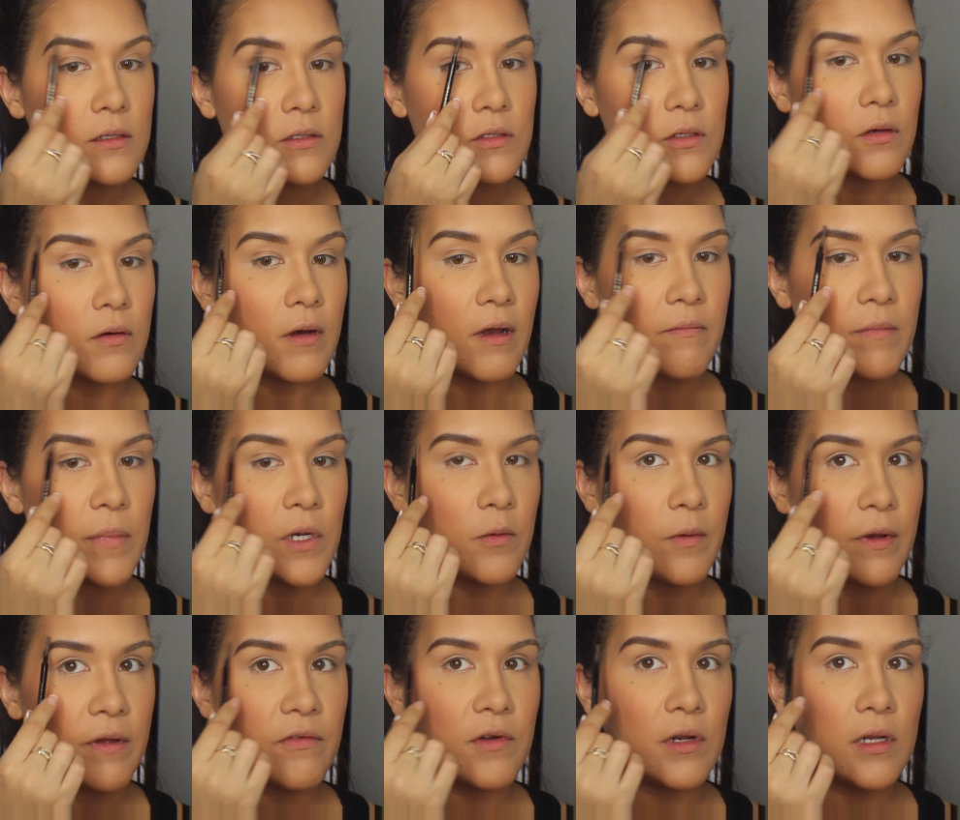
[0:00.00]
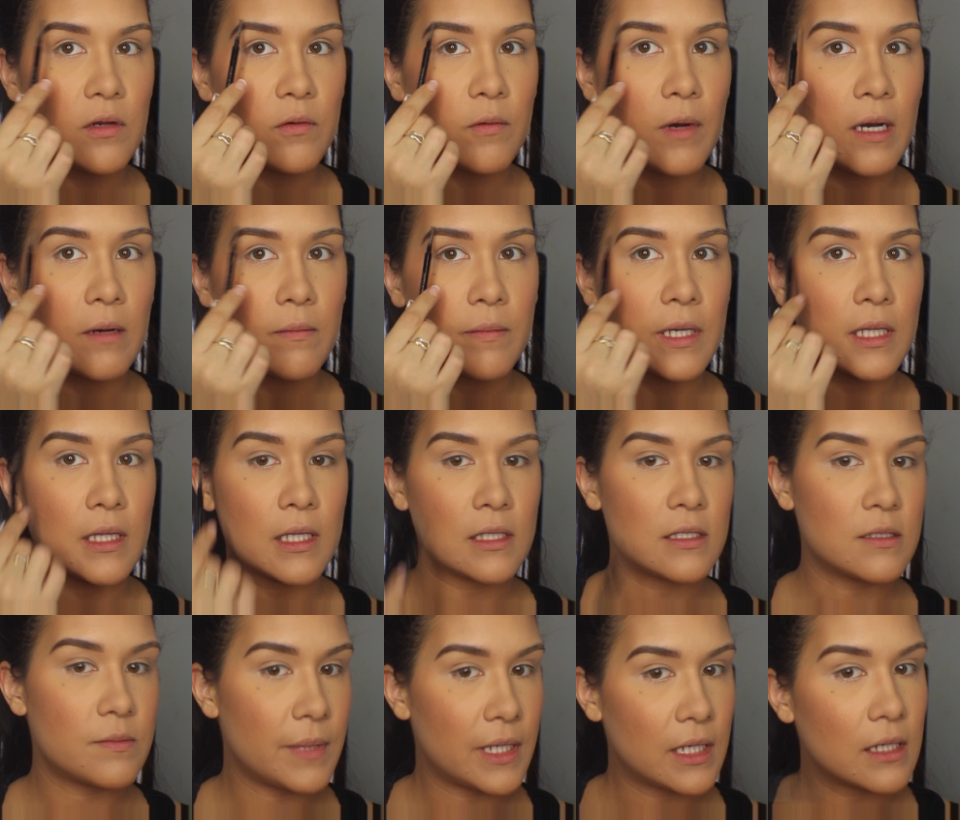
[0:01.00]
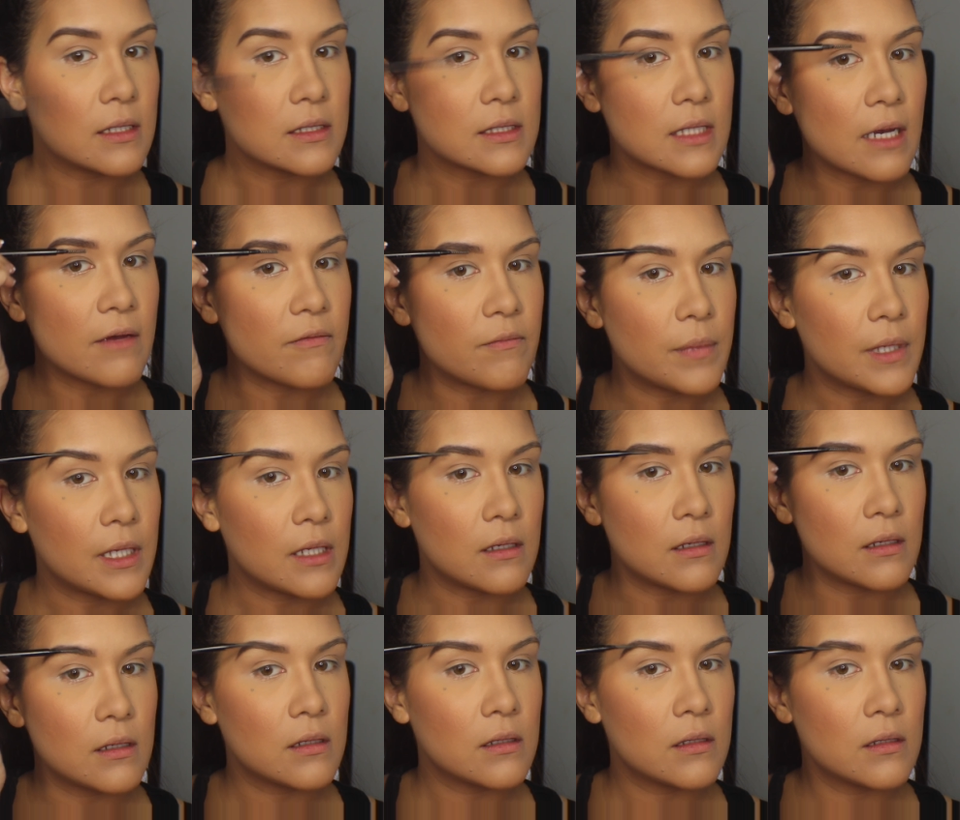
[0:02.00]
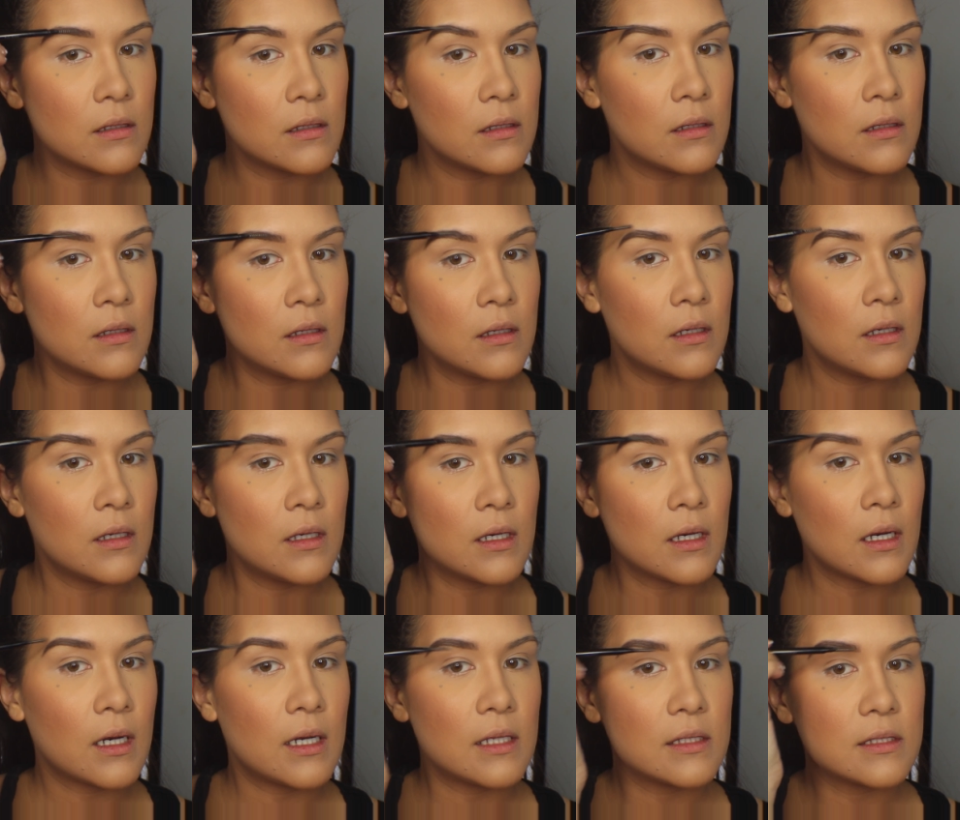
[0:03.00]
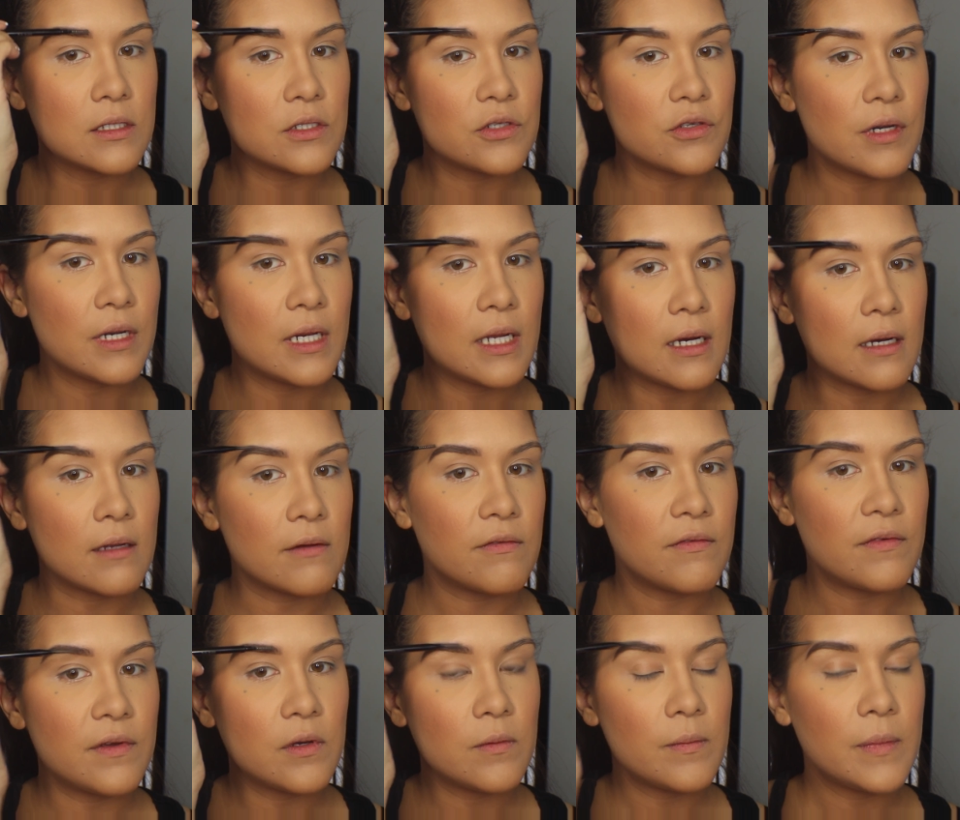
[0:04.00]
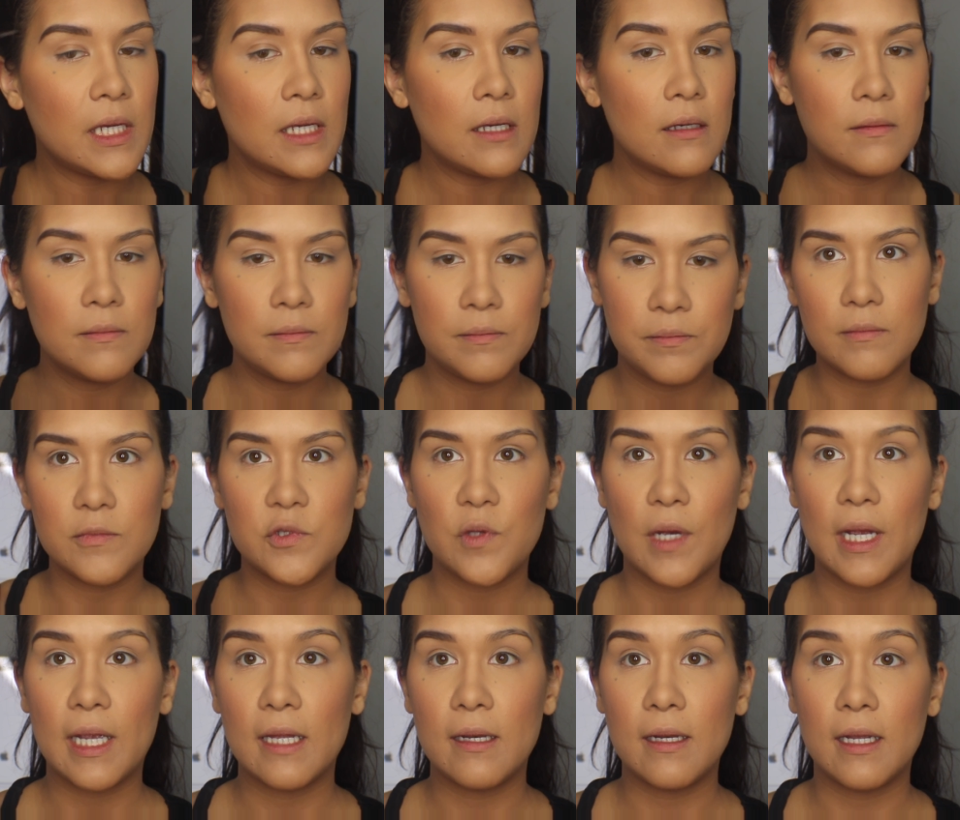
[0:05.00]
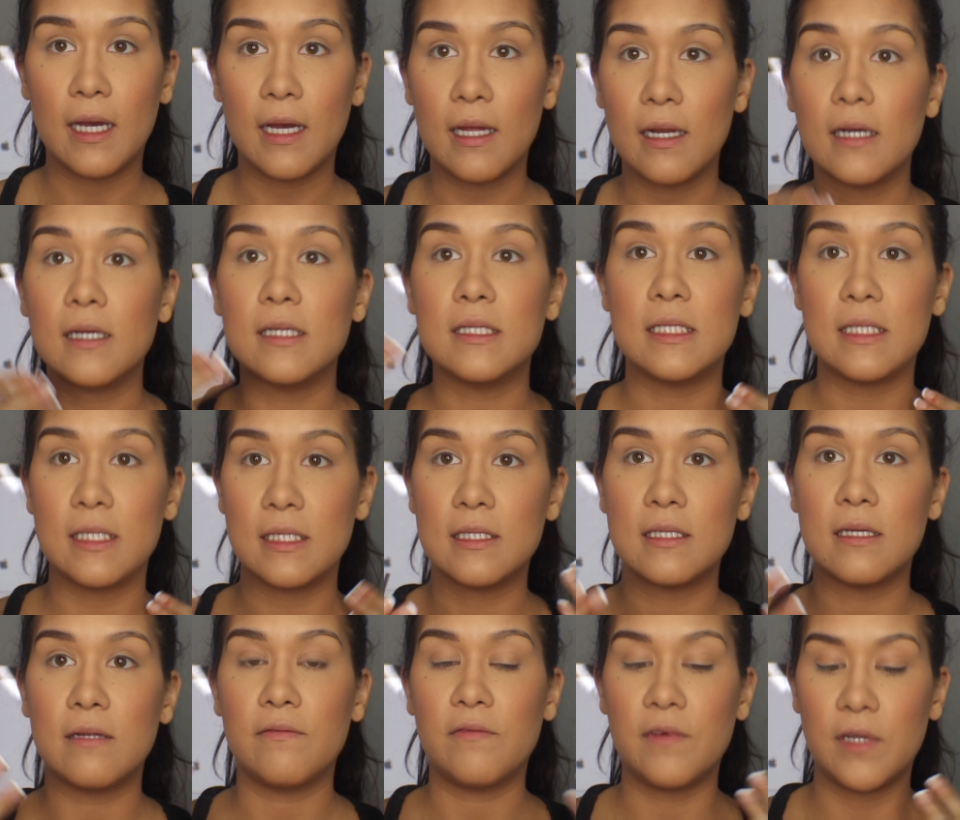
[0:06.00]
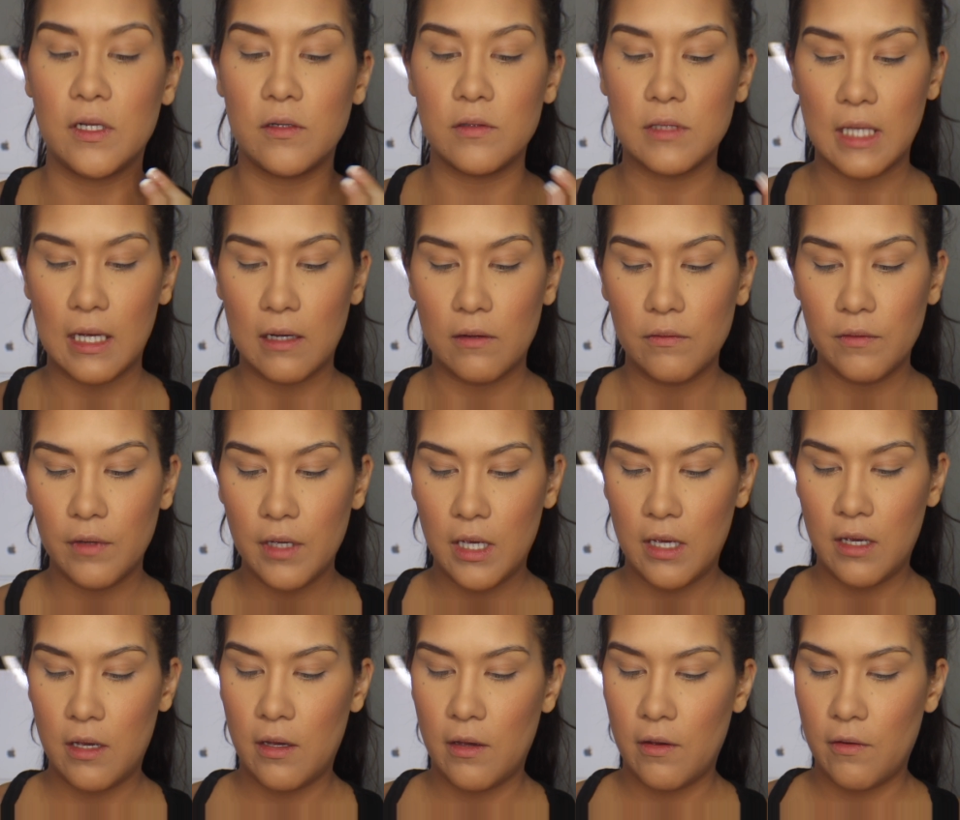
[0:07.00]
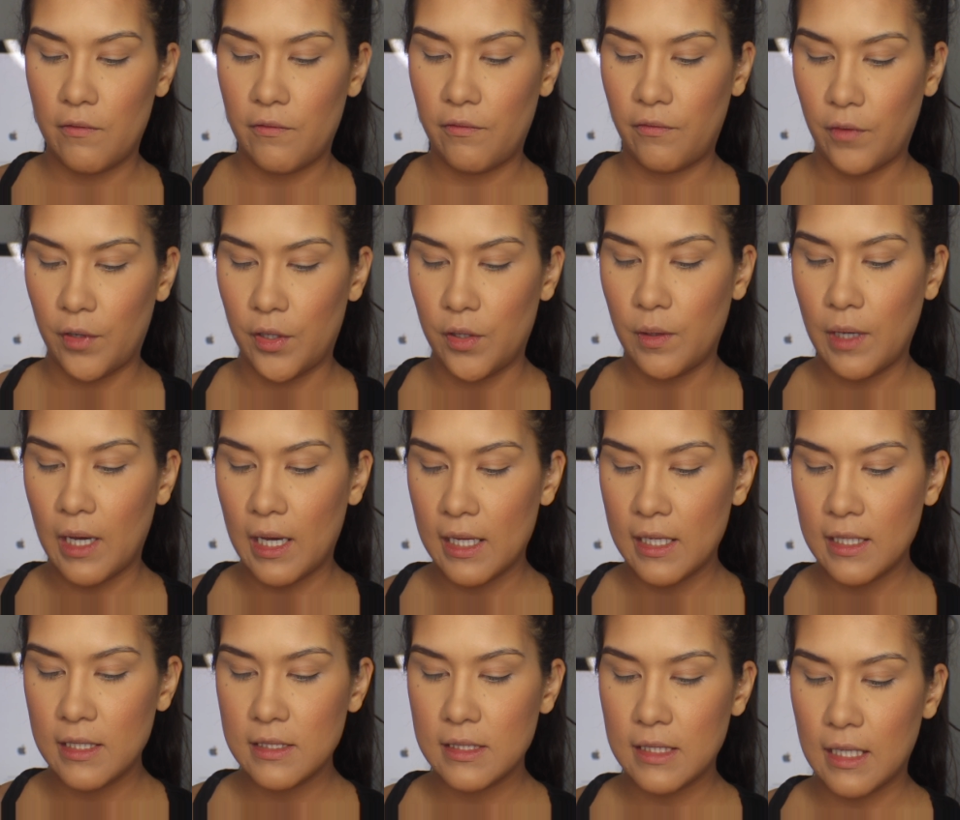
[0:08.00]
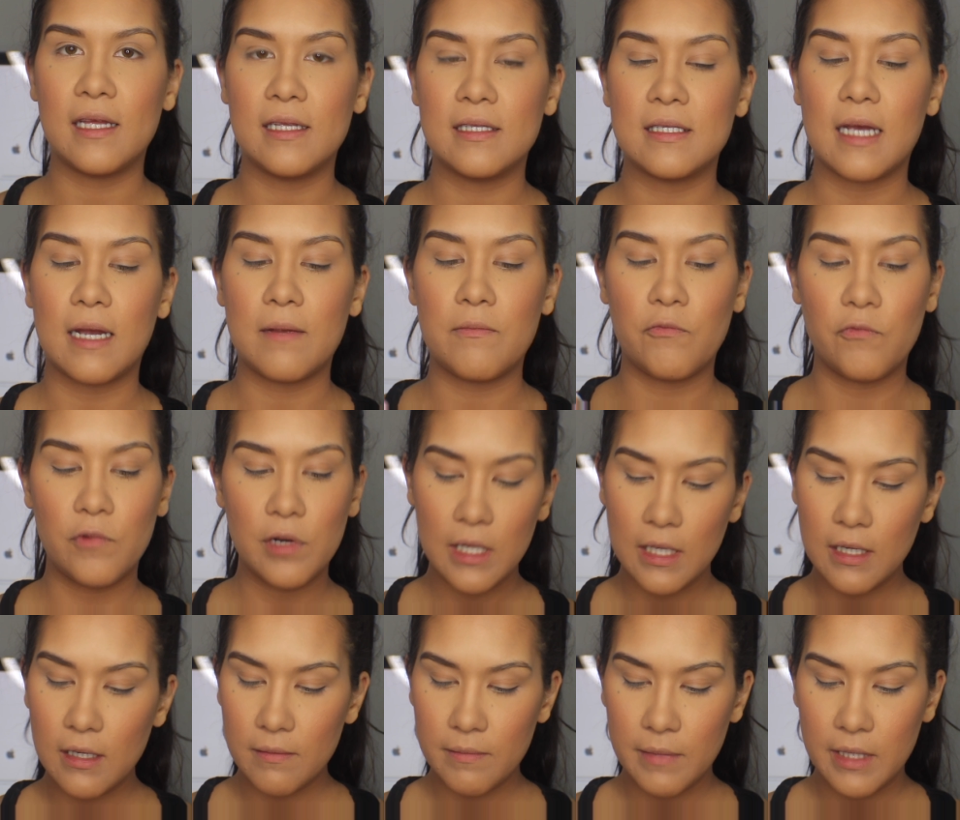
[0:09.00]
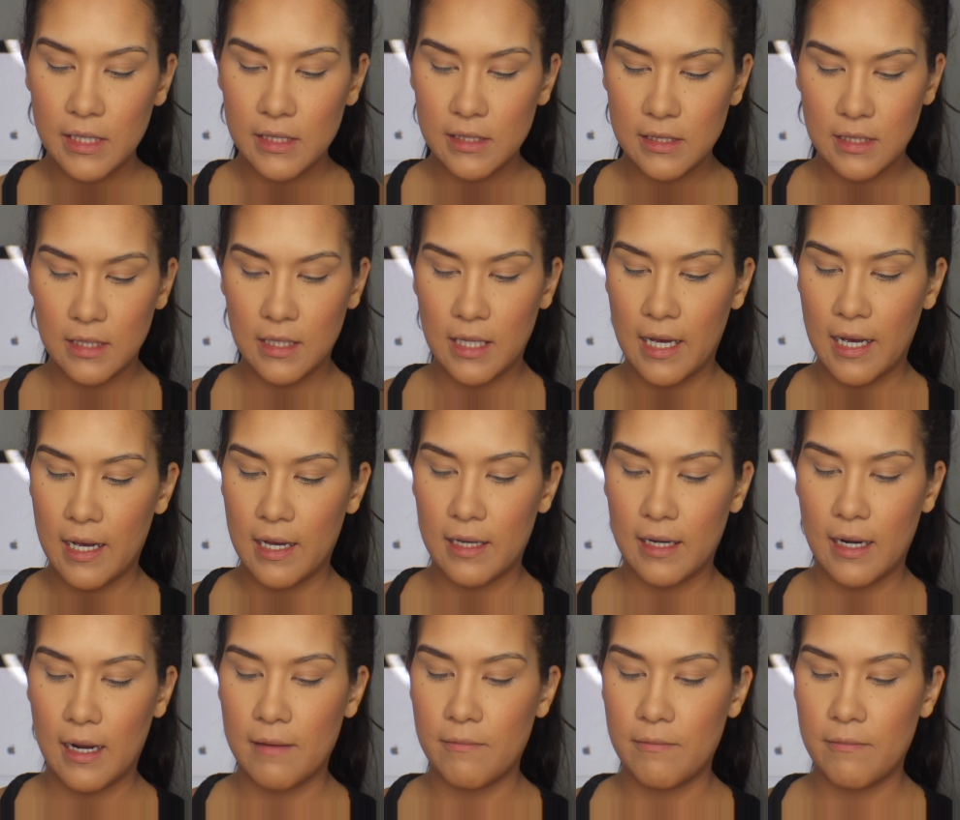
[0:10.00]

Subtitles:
So I've been away for a little while, but that's because I've been concentrating on filming so I can get consistent videos out for you guys, and I'm really committed to that.